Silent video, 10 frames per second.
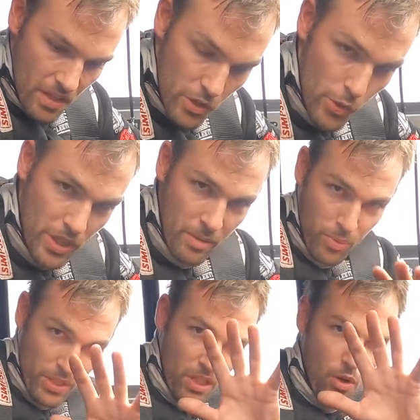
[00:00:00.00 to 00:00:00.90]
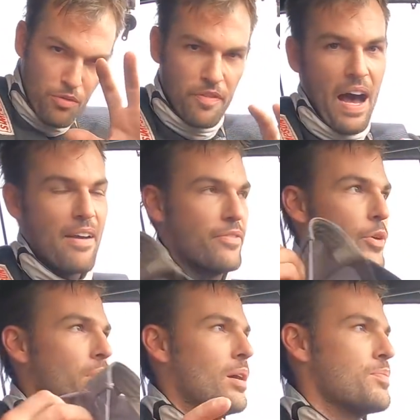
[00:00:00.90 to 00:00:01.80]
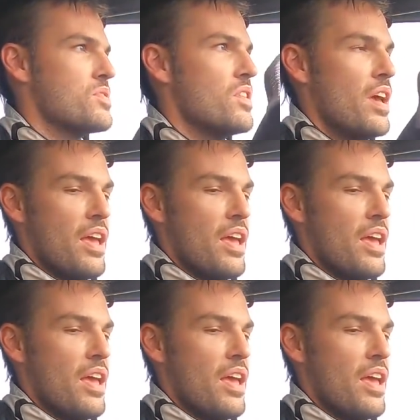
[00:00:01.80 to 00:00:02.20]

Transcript: You can preload 5 tune-ups